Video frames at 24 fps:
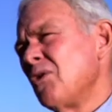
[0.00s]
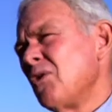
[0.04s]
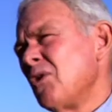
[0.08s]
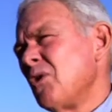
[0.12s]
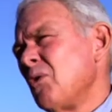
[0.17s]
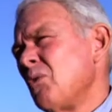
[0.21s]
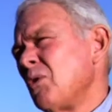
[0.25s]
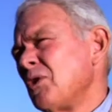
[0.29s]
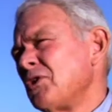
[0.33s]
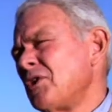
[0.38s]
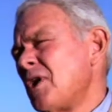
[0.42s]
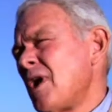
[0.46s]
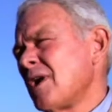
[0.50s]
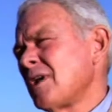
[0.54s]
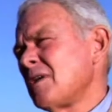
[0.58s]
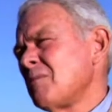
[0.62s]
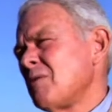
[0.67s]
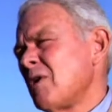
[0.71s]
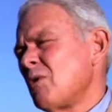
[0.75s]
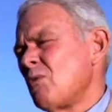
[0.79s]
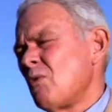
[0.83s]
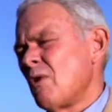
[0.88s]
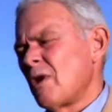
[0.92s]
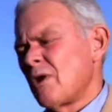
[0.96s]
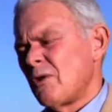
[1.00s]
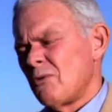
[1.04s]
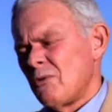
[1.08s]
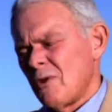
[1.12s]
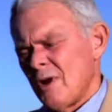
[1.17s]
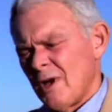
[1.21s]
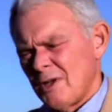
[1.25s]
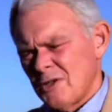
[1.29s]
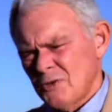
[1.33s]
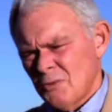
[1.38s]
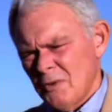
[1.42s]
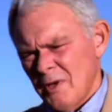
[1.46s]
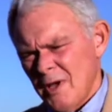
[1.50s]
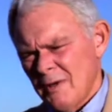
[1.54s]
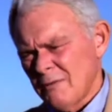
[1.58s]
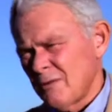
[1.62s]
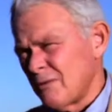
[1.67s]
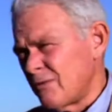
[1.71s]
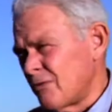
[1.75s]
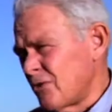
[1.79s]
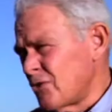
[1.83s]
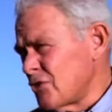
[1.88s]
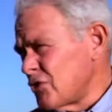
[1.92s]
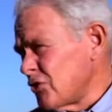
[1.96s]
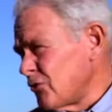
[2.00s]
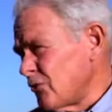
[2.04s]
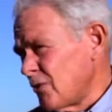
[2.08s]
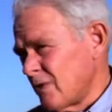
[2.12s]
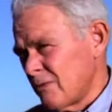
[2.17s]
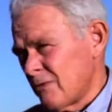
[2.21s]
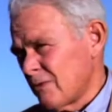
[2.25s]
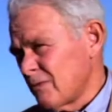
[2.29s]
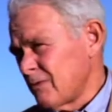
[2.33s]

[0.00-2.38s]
Well, talking about water rights, we have the Virgin River